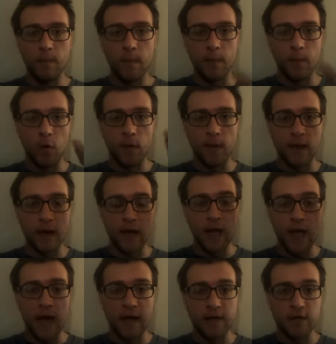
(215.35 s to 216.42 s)
the more that I
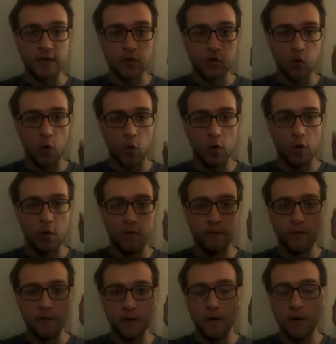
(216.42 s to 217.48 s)
had control
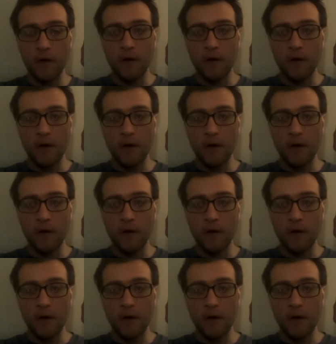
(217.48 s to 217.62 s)
over